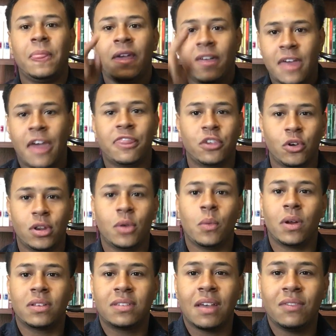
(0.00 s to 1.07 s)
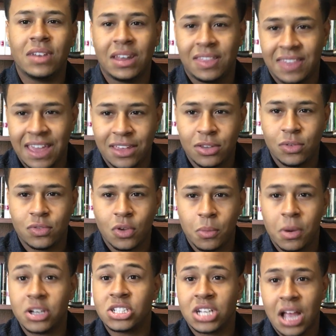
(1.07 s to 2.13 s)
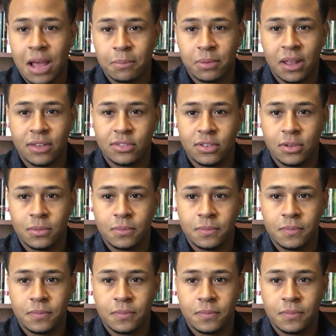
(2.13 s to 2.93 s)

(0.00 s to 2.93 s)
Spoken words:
that 3170. Thank you so much. God bless you.